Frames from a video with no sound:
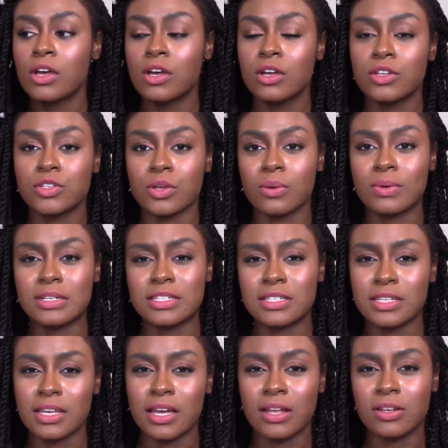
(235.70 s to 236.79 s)
So I wanted to
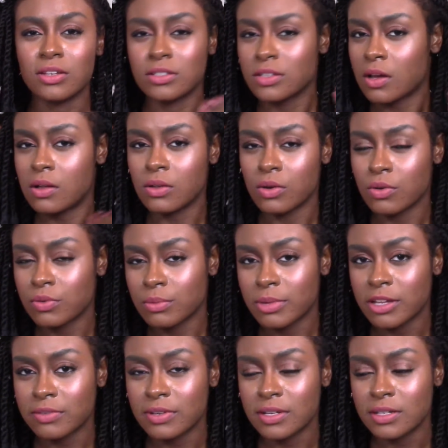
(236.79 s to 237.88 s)
see how it looked all over
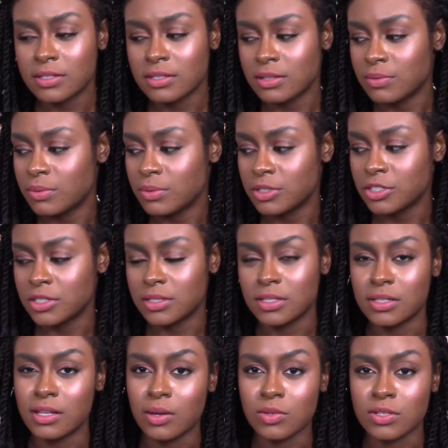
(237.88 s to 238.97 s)
my face, and even when she
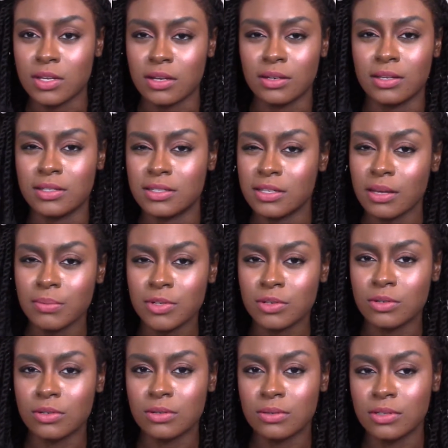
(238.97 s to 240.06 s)
did that I was kind of like
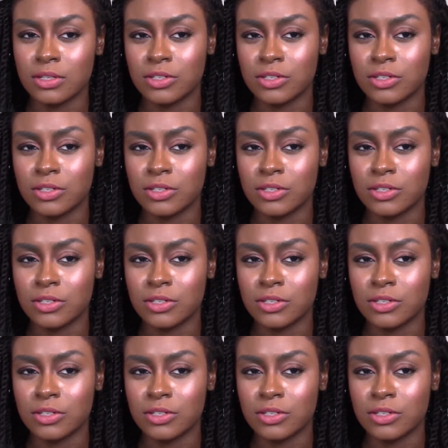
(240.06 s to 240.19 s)
skeptical, and